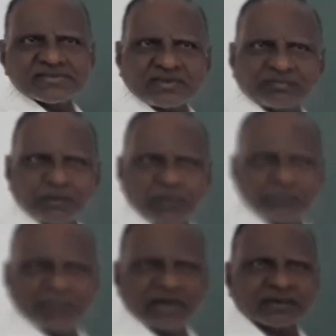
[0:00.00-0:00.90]
of the
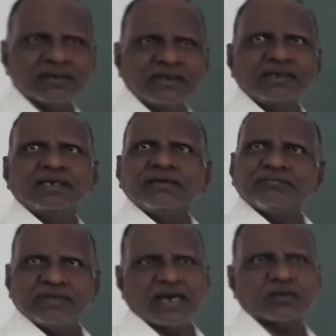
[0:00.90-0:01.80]
member,
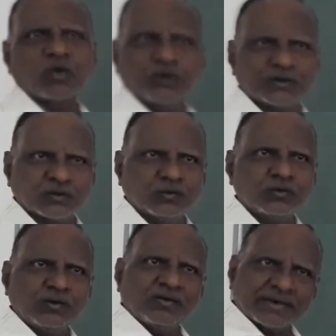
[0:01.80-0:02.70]
we are going
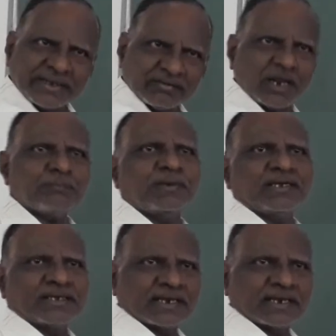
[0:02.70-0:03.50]
to develop a